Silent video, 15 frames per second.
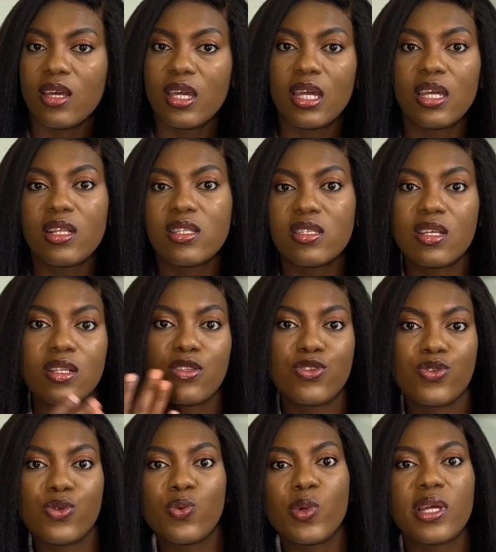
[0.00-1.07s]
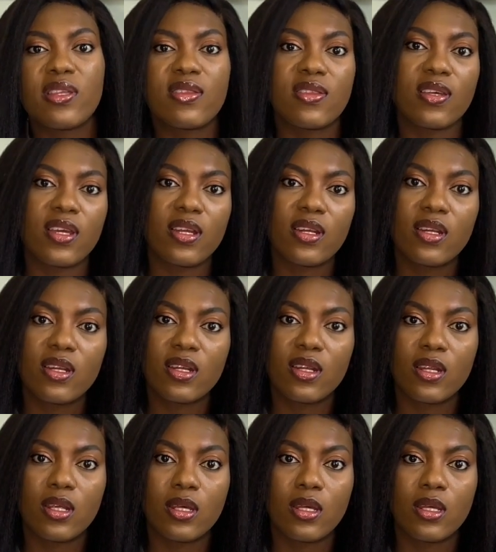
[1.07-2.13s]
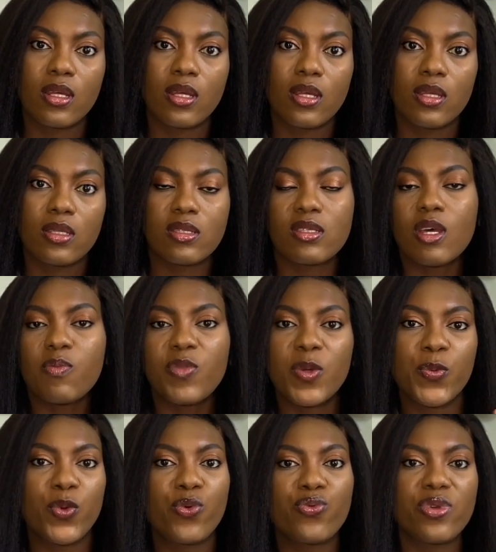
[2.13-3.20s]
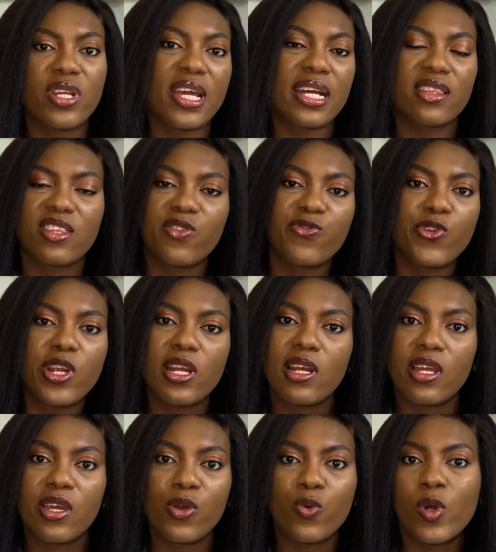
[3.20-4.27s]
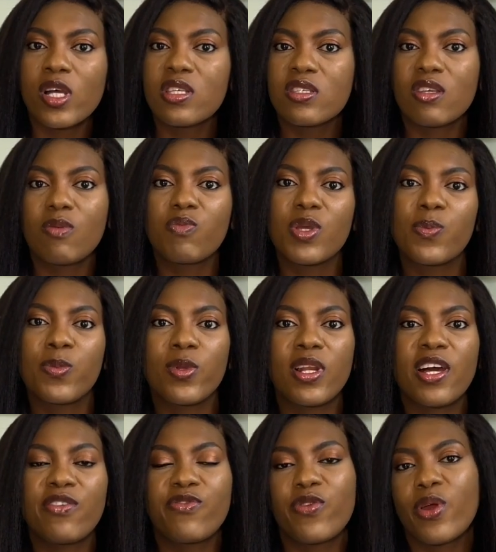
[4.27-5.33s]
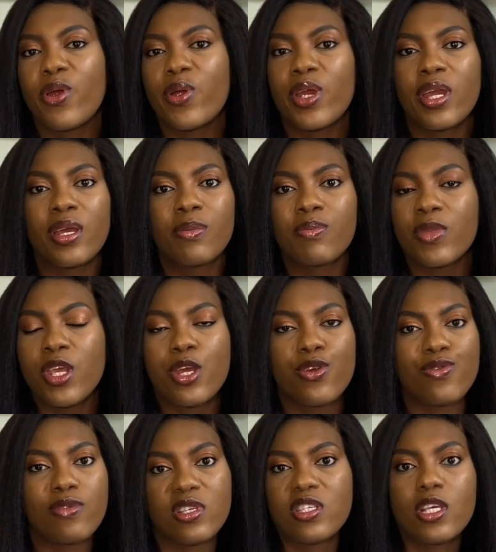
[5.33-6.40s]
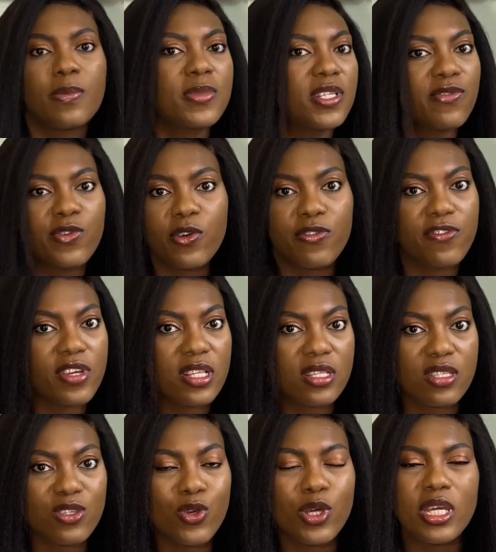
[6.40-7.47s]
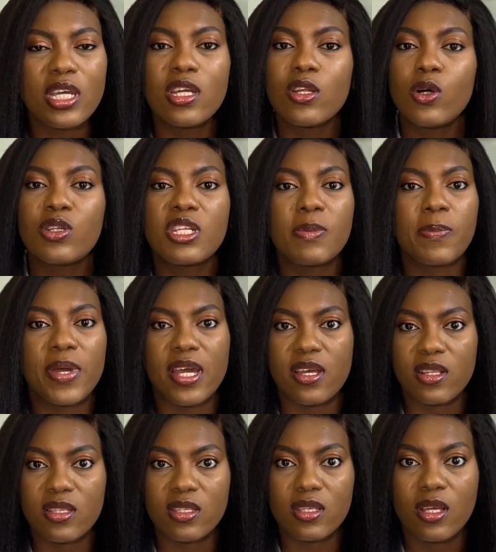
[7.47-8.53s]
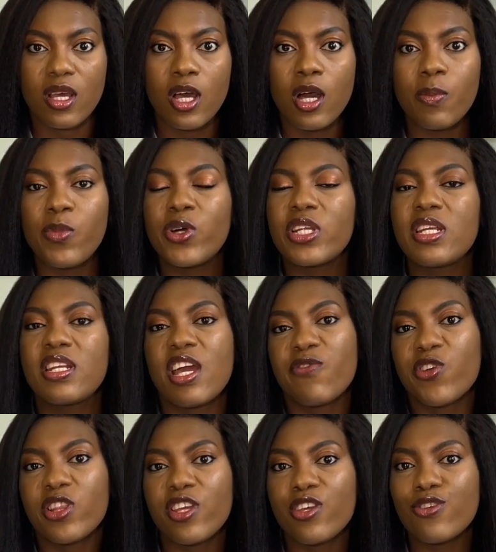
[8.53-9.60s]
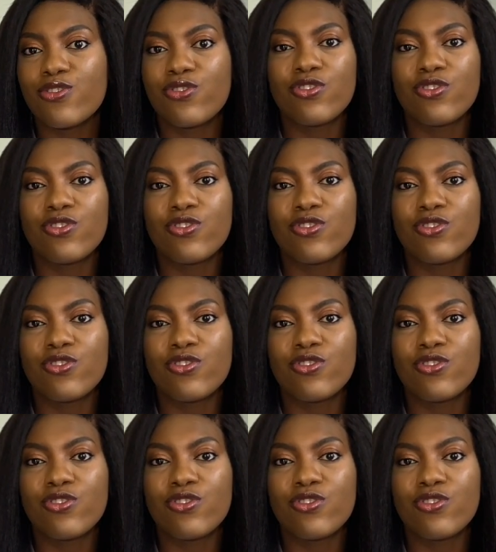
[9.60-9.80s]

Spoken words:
It's a two-way thing. Some people react differently, while some people are very receptive of it. So it all depends. But in everything you do,